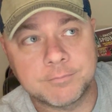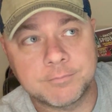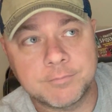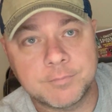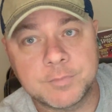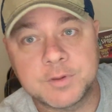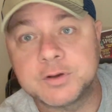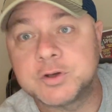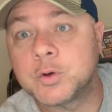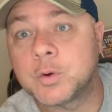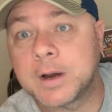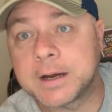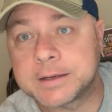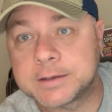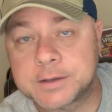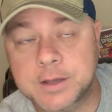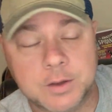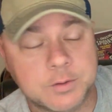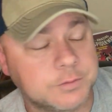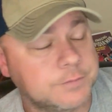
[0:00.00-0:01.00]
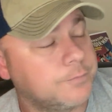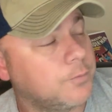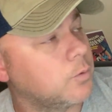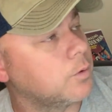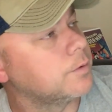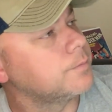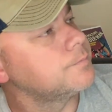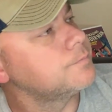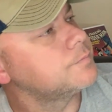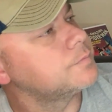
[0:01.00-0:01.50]
the direct goes
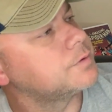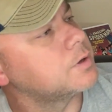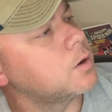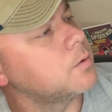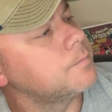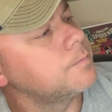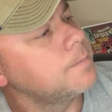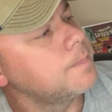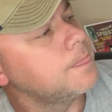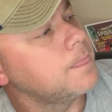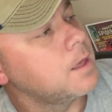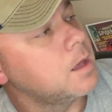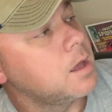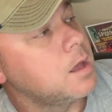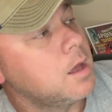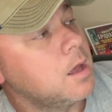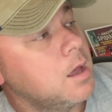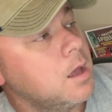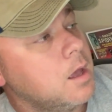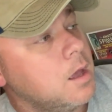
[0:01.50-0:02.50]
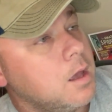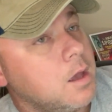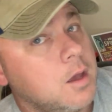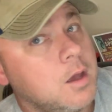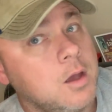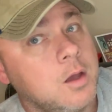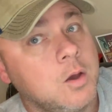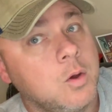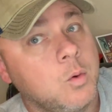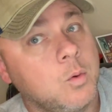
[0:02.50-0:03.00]
for. So
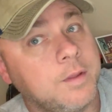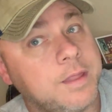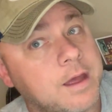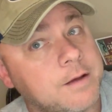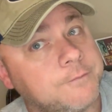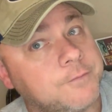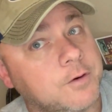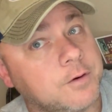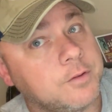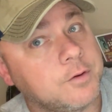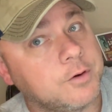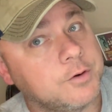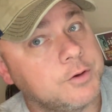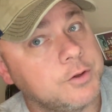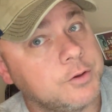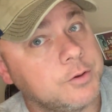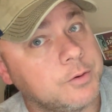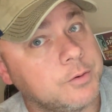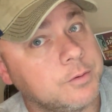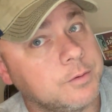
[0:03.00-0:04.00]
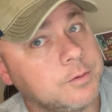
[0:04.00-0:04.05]
without further ado,